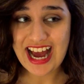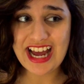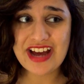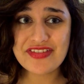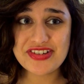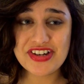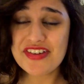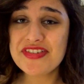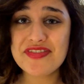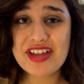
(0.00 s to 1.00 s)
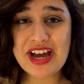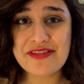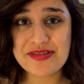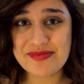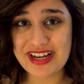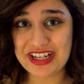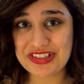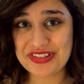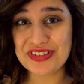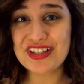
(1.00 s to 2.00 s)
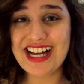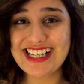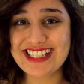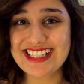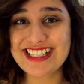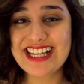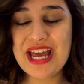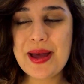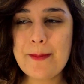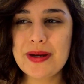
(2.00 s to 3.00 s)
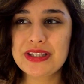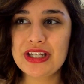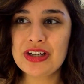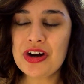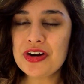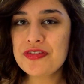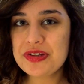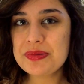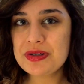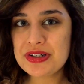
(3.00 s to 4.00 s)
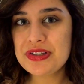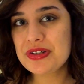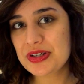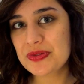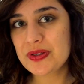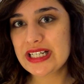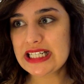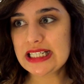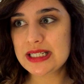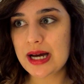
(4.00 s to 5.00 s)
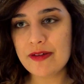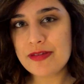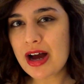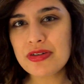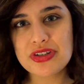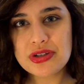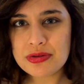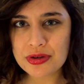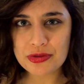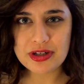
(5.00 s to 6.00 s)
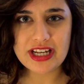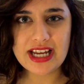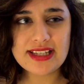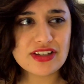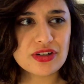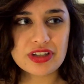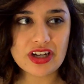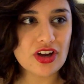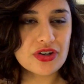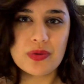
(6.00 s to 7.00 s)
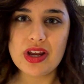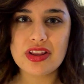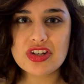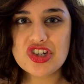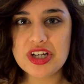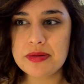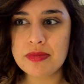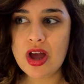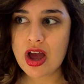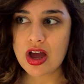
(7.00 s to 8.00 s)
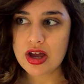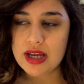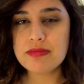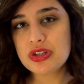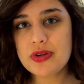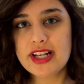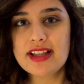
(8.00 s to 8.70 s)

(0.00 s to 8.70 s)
I have enough of that for my actual classes, but there are a few books you can read in about 2 or 3 days, you know, like on your way to the gym, in between